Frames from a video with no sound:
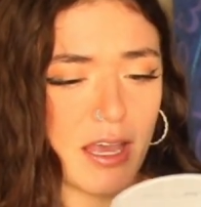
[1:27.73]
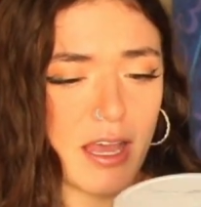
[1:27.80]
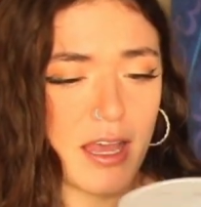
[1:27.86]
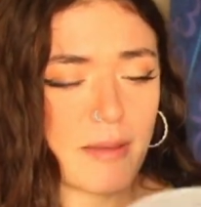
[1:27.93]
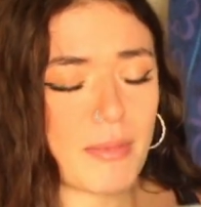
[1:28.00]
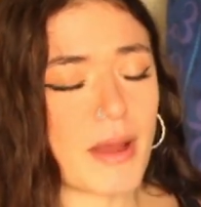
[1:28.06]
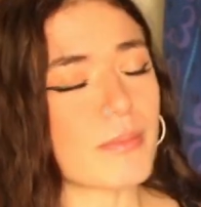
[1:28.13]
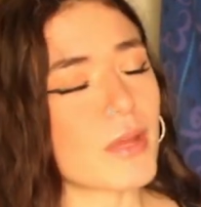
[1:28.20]

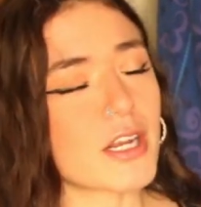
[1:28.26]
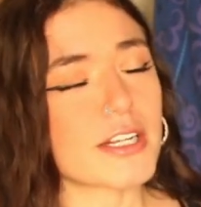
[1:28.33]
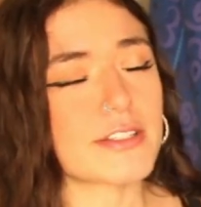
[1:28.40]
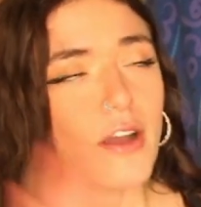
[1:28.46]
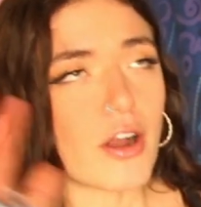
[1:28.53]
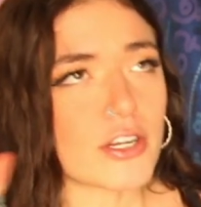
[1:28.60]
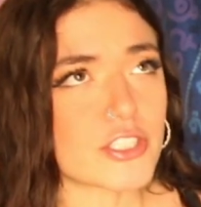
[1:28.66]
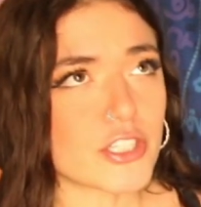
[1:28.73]
Um, I'm not a
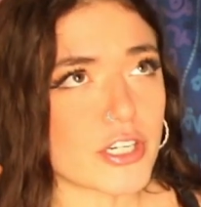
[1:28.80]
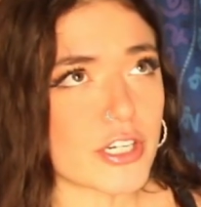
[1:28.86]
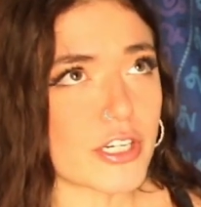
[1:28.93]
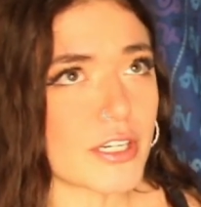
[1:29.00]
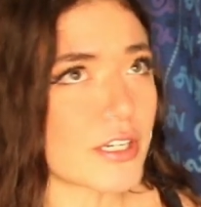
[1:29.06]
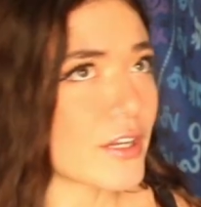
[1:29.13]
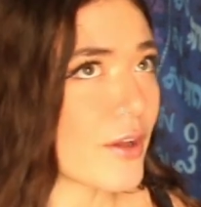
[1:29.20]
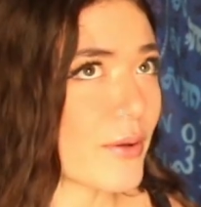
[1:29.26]

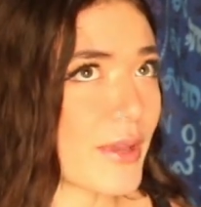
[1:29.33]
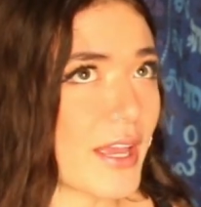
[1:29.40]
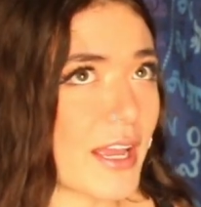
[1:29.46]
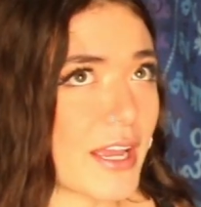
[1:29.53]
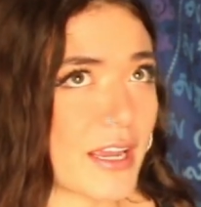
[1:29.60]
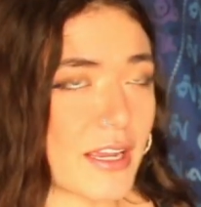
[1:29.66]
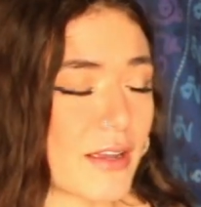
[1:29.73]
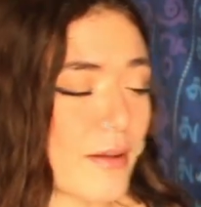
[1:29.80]
doctor,
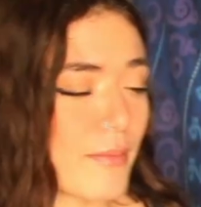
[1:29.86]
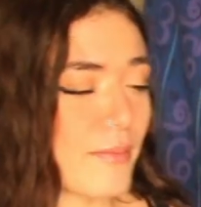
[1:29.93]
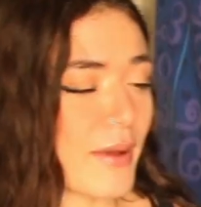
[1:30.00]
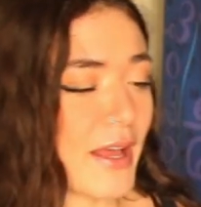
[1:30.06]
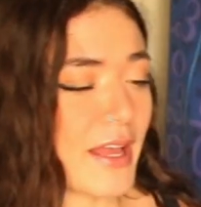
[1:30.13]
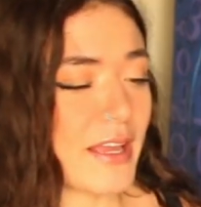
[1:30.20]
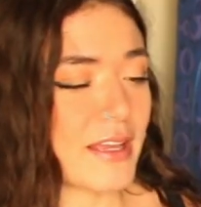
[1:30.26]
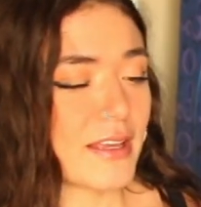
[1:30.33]
okay,
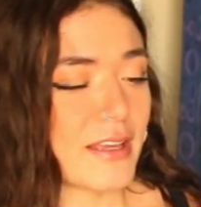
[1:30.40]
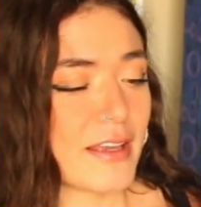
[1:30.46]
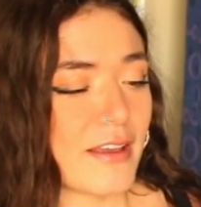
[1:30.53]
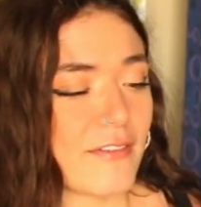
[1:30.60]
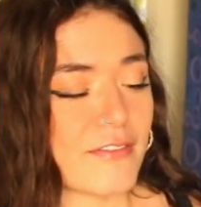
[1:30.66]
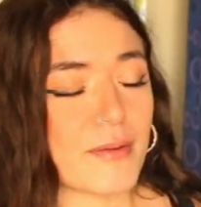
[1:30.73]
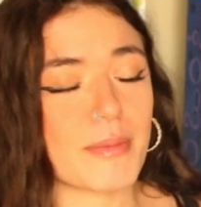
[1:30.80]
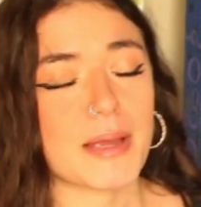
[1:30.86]
but
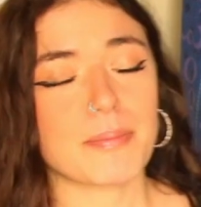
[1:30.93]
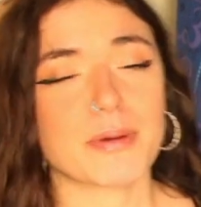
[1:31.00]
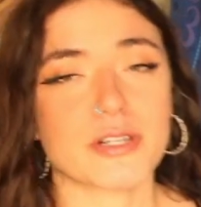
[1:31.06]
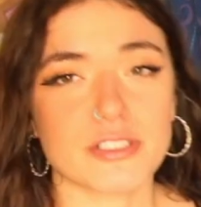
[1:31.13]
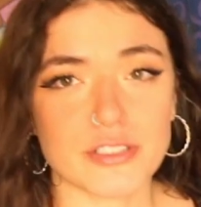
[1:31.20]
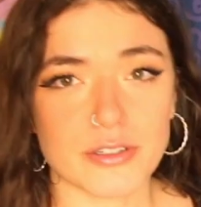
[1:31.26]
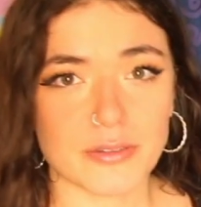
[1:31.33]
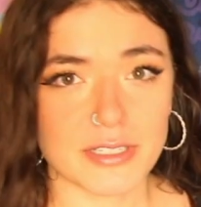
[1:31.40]
from my
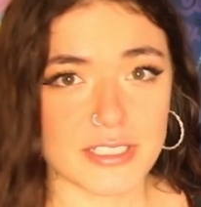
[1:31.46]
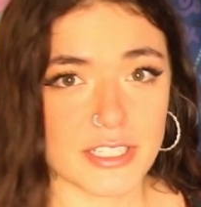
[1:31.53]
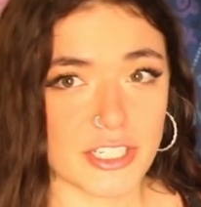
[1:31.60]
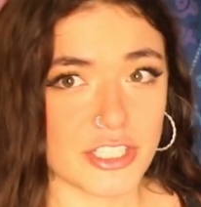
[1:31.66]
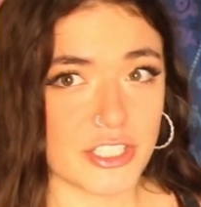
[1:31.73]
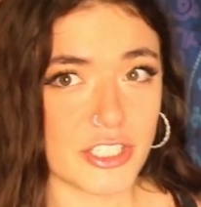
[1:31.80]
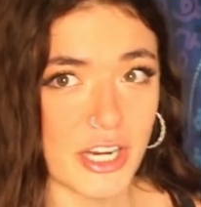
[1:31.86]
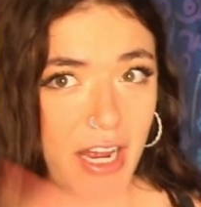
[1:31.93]
personal
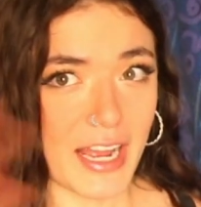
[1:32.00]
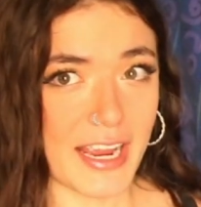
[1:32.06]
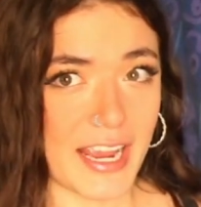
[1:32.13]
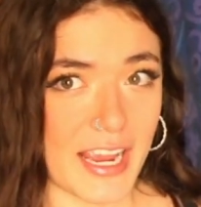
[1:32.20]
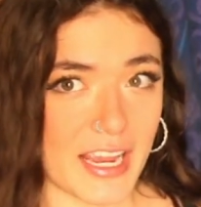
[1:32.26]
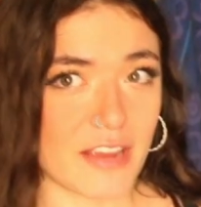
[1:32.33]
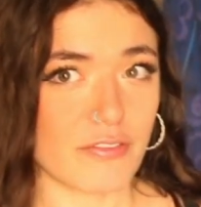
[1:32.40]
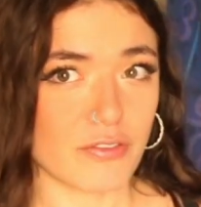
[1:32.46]
research, I
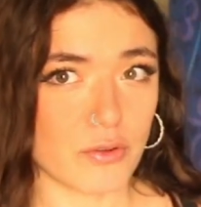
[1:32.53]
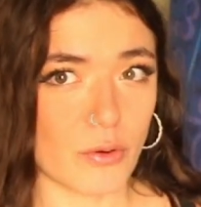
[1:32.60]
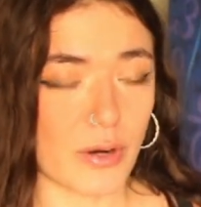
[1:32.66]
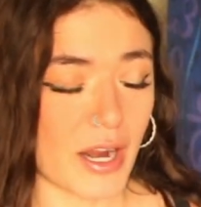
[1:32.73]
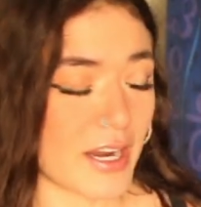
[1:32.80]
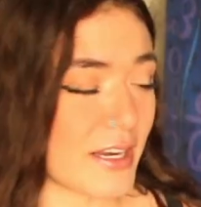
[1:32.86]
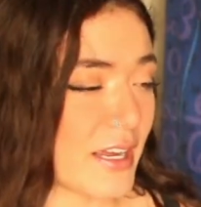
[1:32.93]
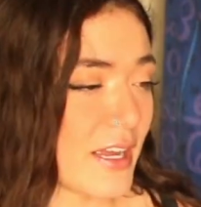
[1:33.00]
hate
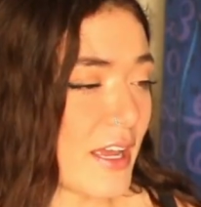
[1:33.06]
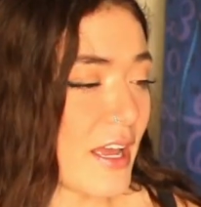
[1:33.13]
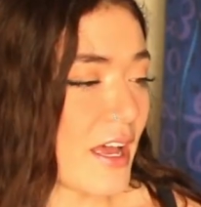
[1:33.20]
fluoride.